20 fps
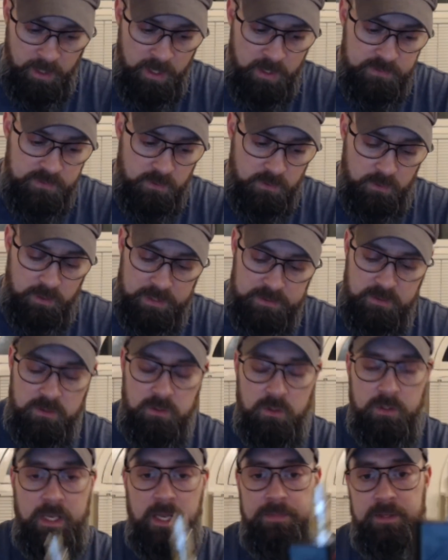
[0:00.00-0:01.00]
so let's
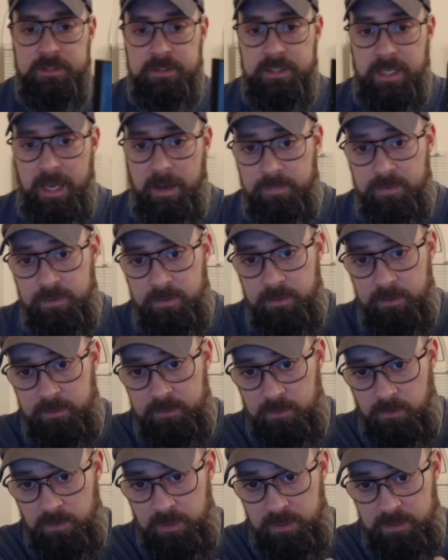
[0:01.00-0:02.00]
look at the depth.
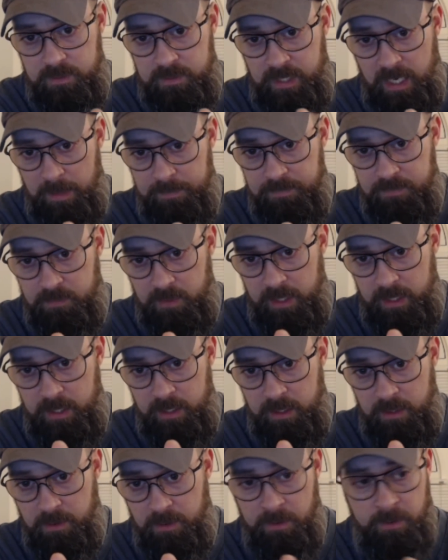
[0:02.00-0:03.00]
So this depth right
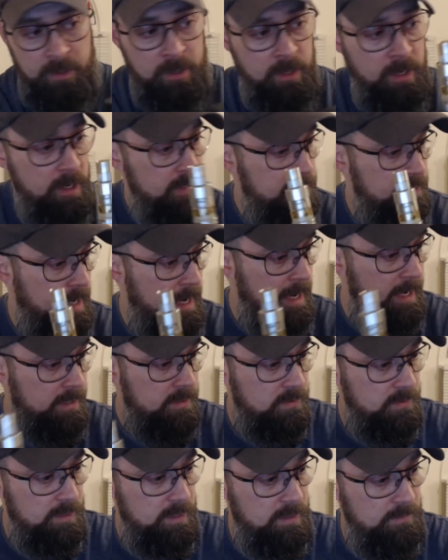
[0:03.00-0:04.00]
here is
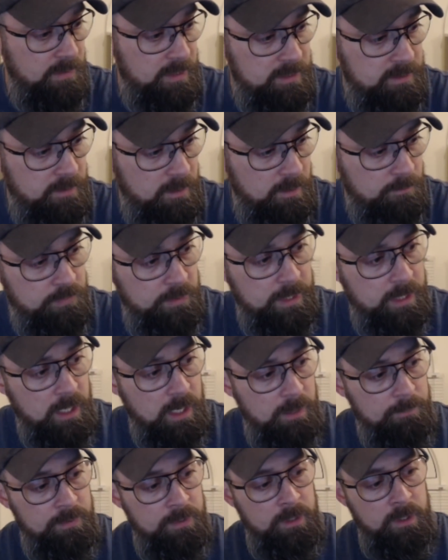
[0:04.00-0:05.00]
actually, if I bring
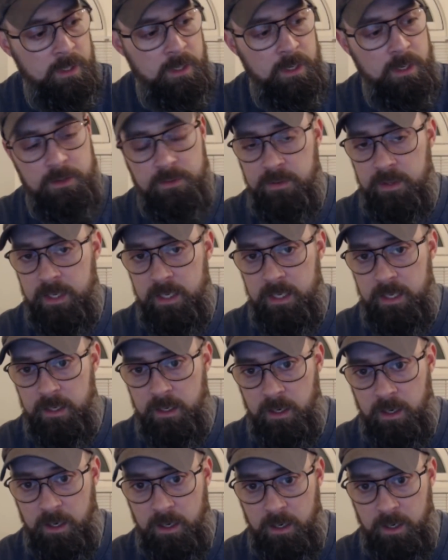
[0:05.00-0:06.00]
up the
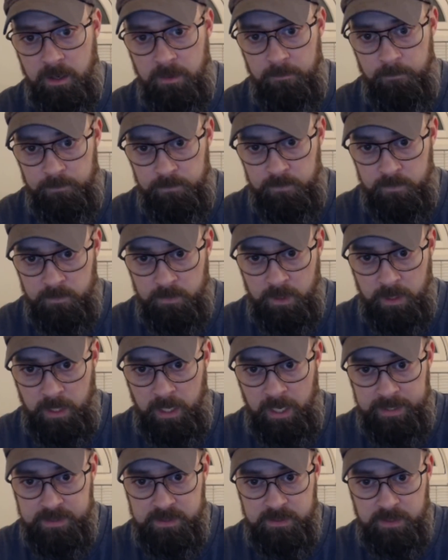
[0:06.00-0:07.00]

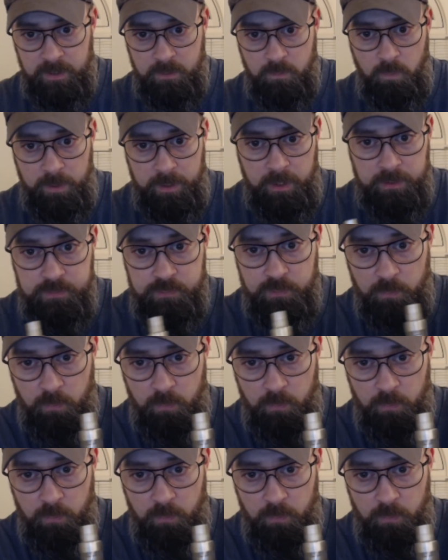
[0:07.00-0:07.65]
iStick 100